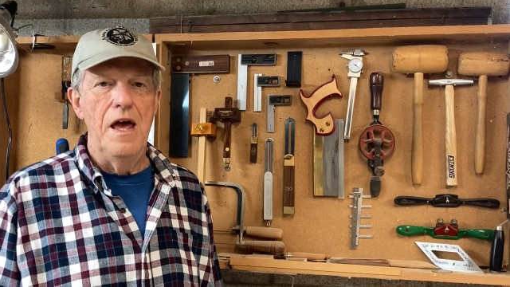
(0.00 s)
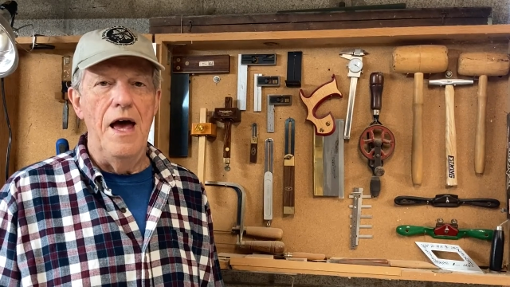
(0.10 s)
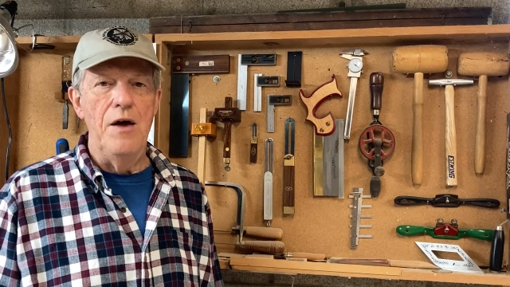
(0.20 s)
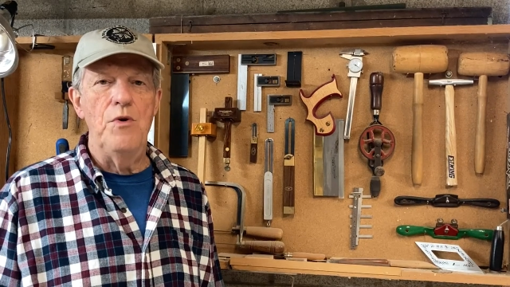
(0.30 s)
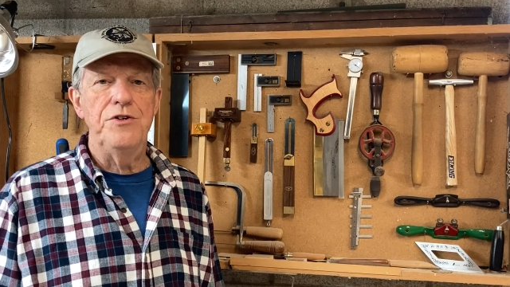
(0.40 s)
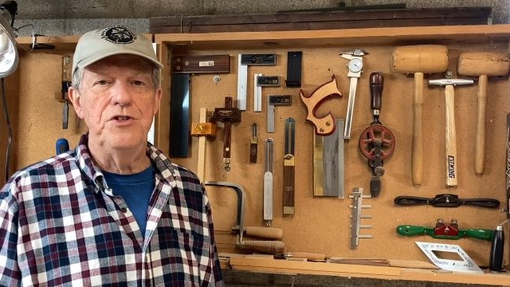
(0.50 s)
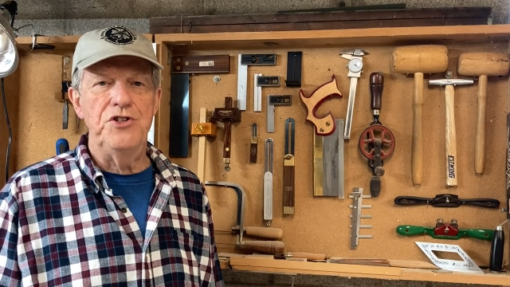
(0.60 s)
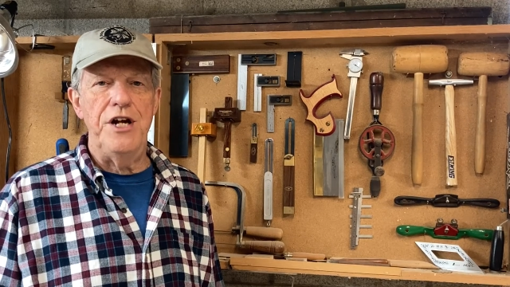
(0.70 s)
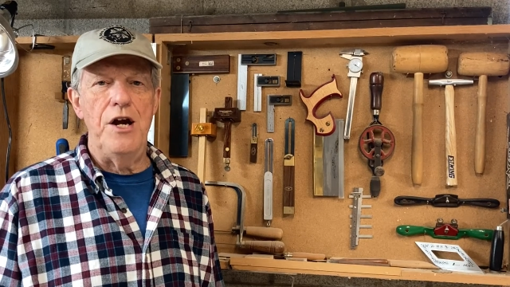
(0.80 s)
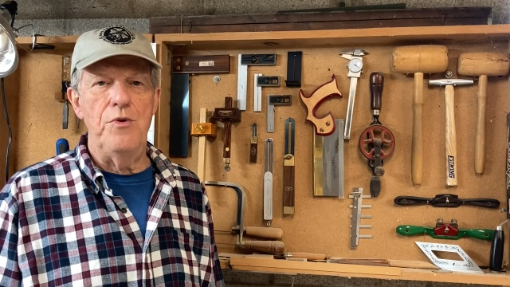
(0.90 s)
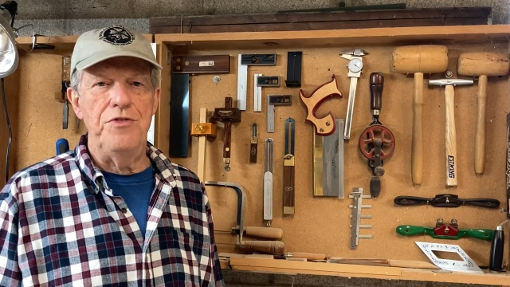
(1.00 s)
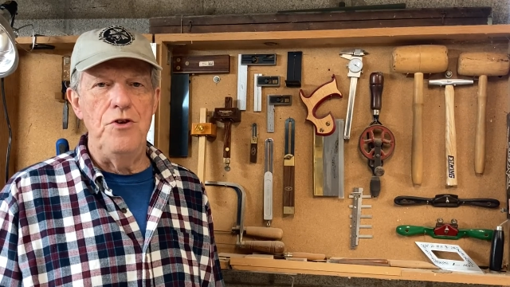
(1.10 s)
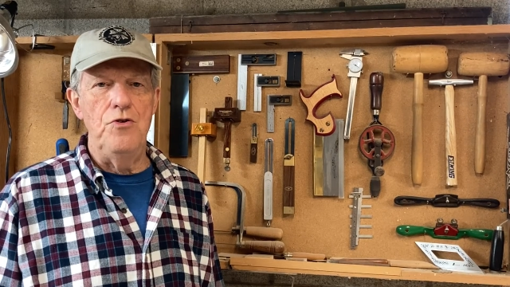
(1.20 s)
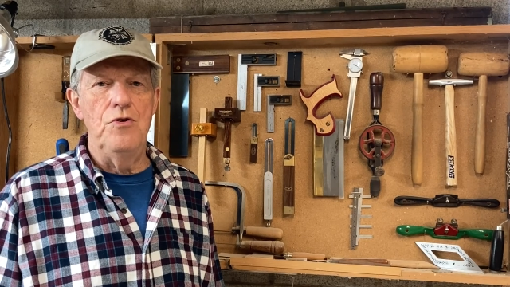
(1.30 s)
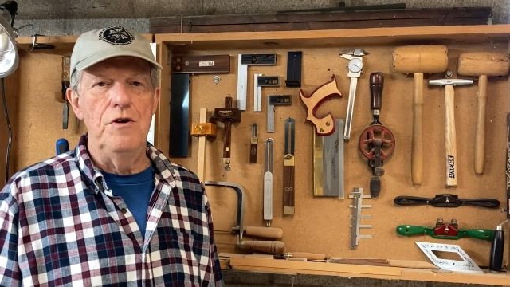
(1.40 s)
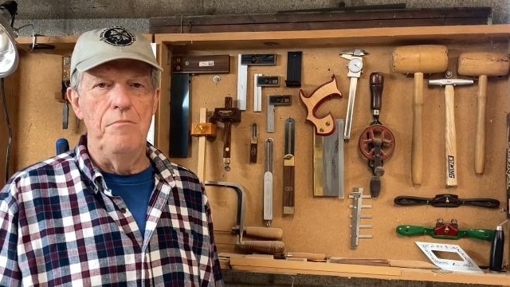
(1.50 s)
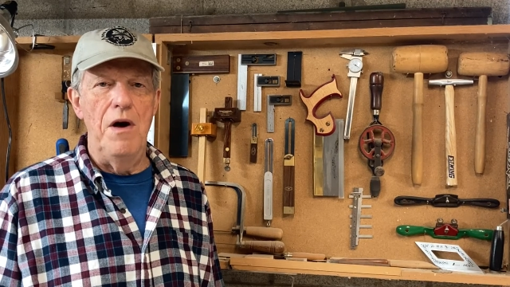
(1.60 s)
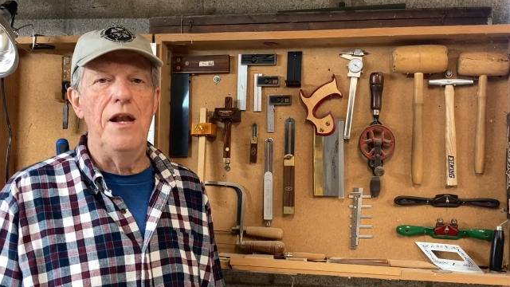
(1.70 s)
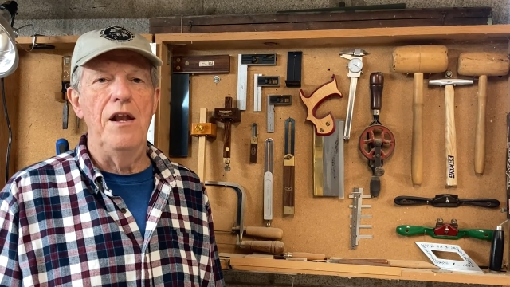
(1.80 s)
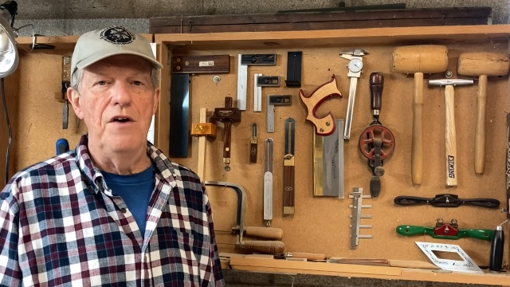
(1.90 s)
I want to share with you
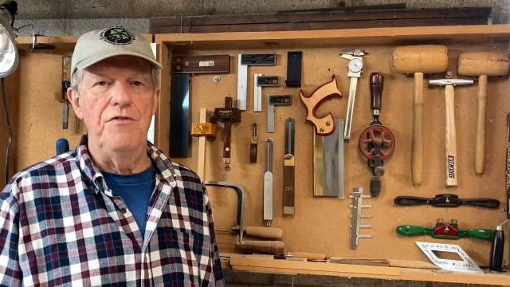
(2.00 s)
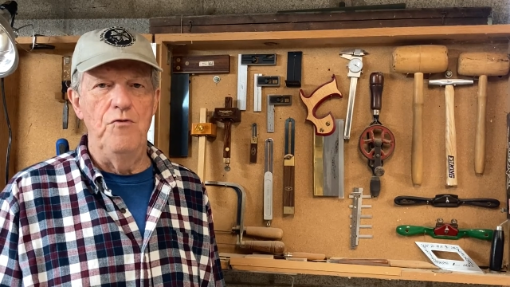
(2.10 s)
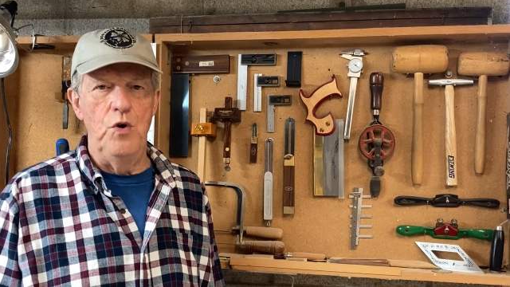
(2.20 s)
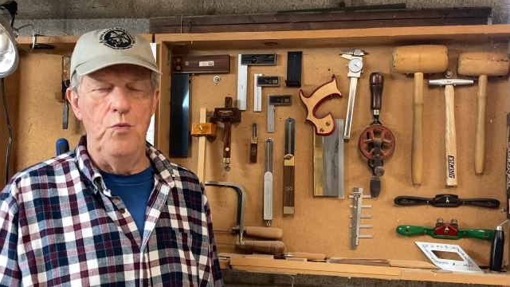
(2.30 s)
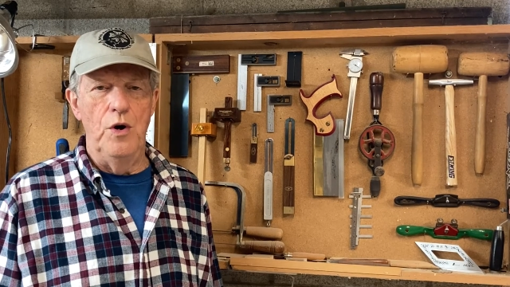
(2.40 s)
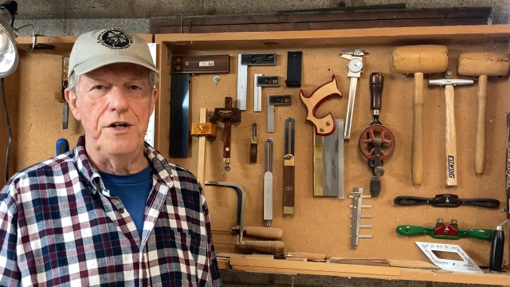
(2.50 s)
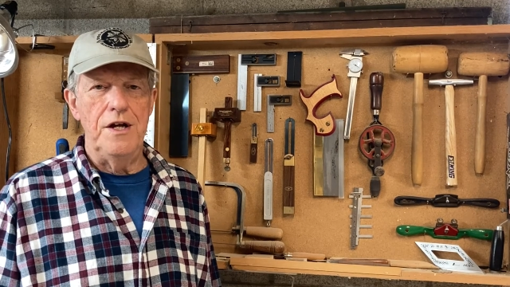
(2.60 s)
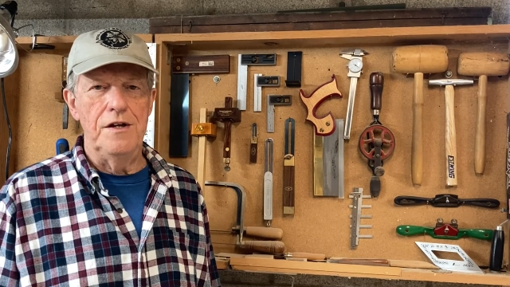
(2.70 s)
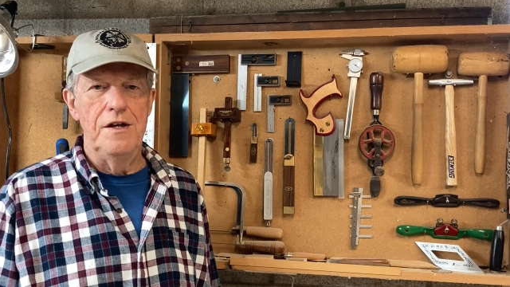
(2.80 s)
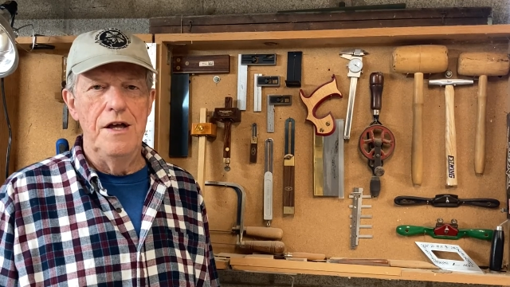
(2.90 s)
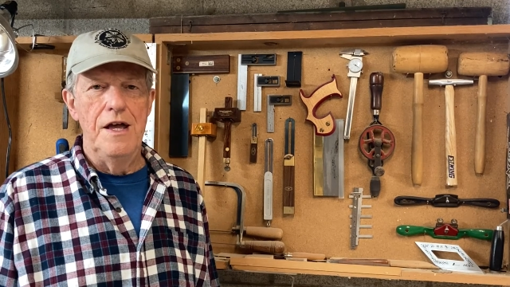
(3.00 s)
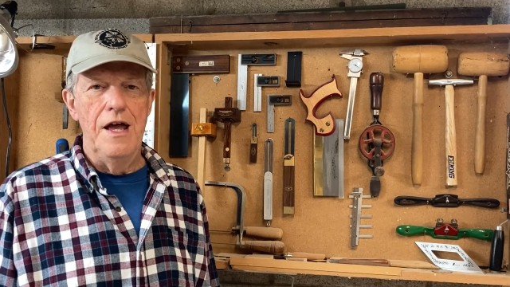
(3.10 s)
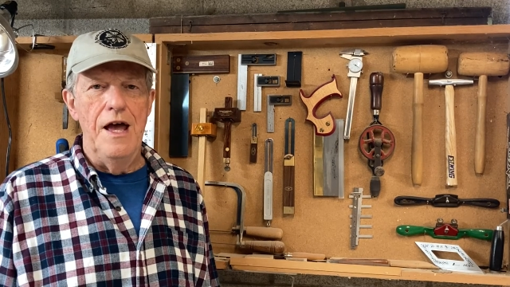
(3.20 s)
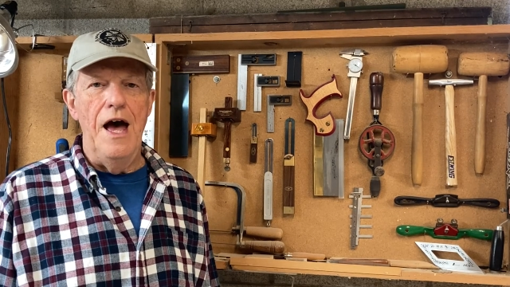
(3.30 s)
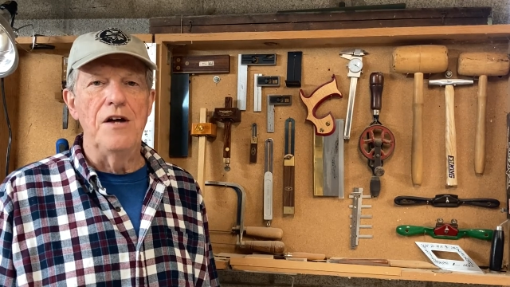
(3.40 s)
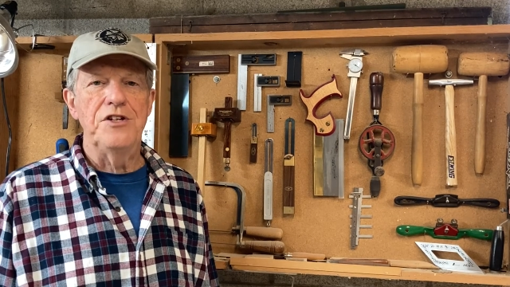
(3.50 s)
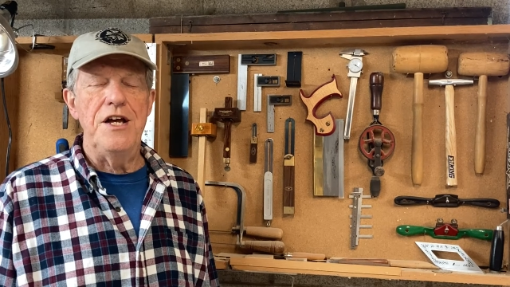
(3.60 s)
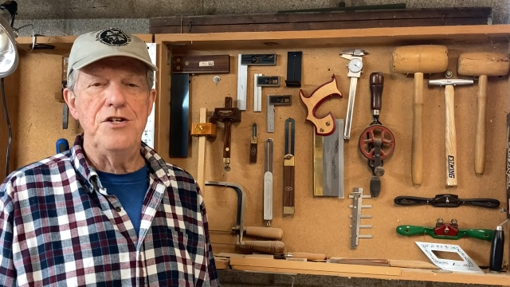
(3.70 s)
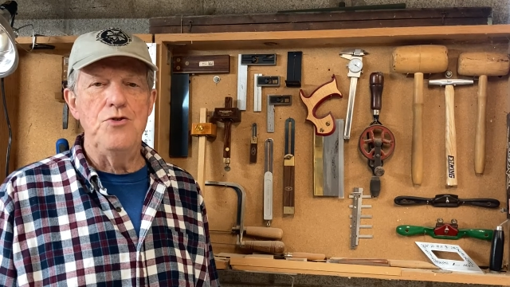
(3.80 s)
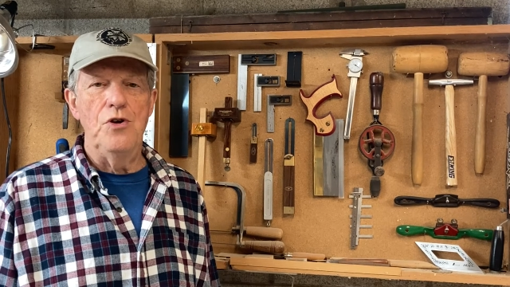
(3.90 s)
my love of woodworking. I'll
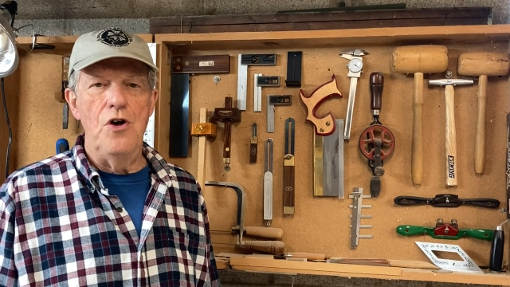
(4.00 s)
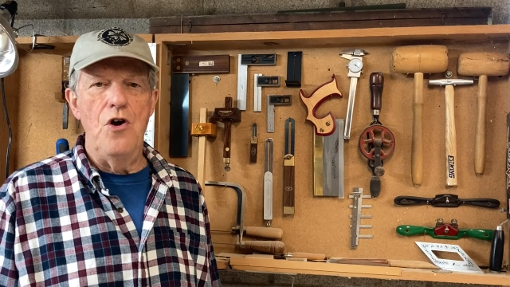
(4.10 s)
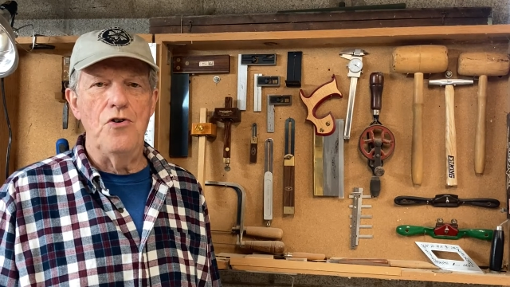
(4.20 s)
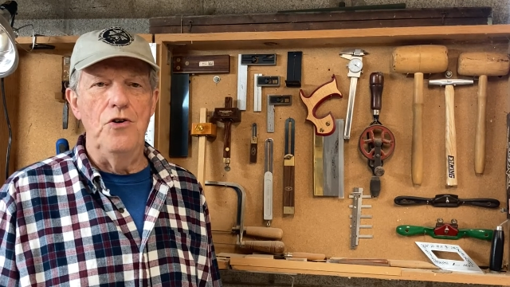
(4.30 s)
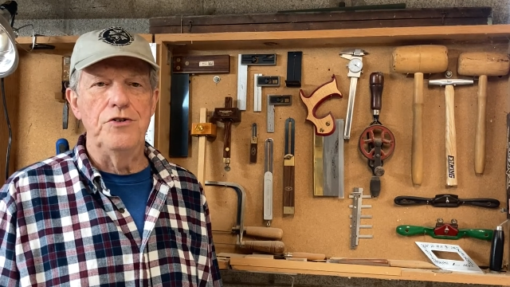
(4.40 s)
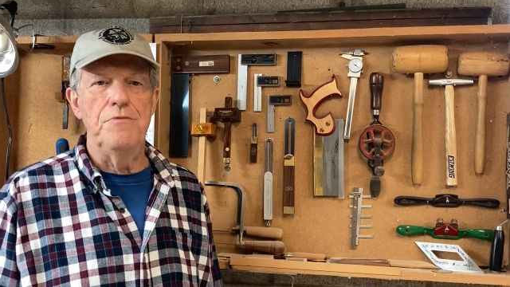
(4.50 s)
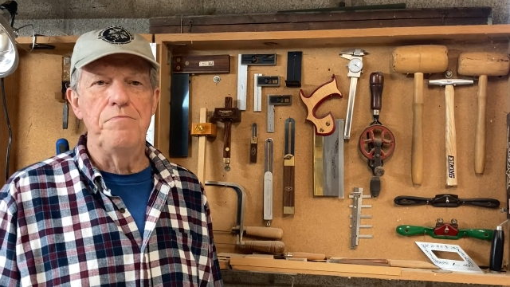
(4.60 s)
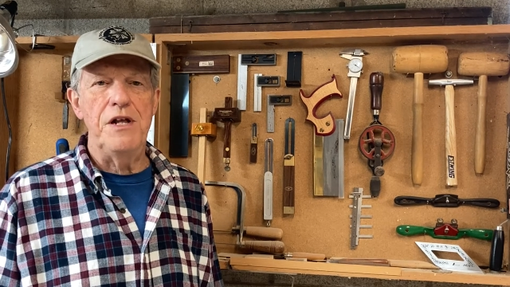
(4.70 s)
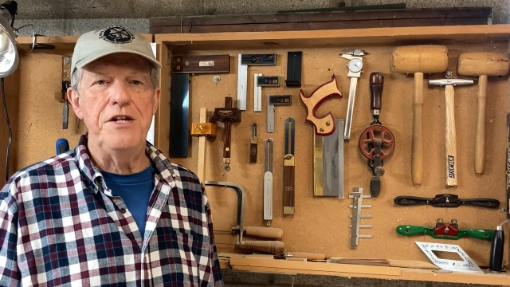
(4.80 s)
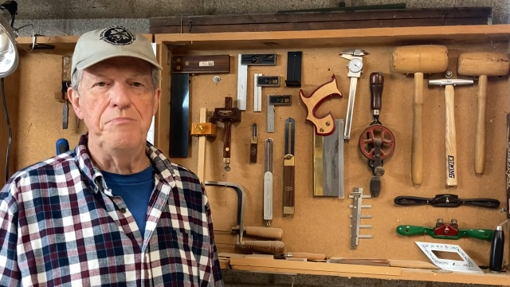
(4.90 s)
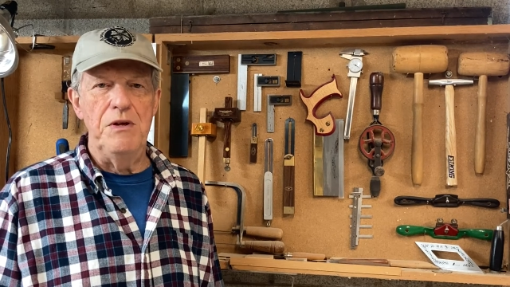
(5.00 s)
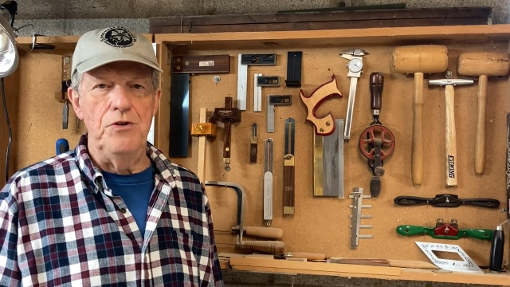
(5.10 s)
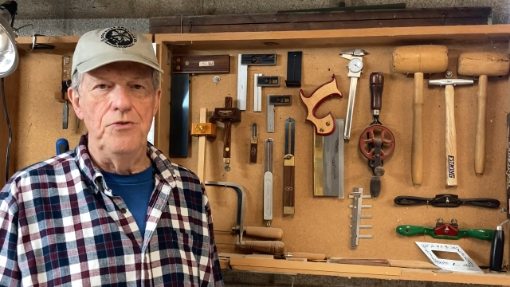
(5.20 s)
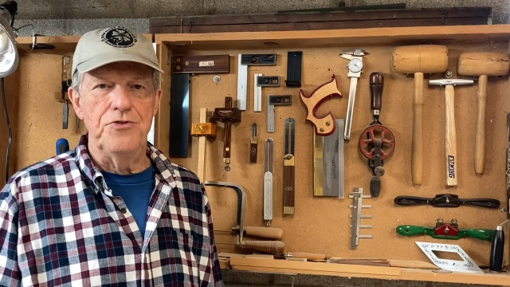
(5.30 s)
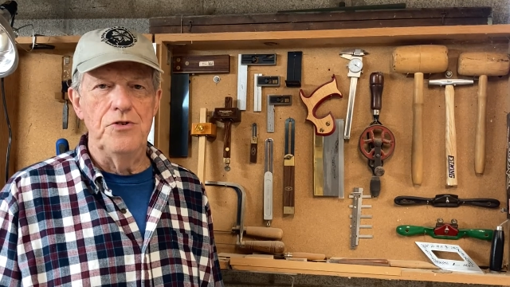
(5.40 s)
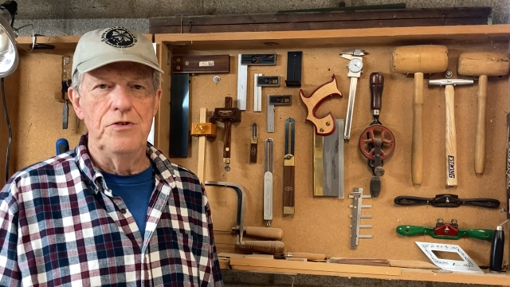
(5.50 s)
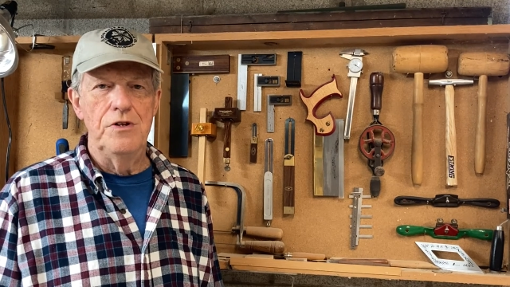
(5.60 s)
take you along on complete builds.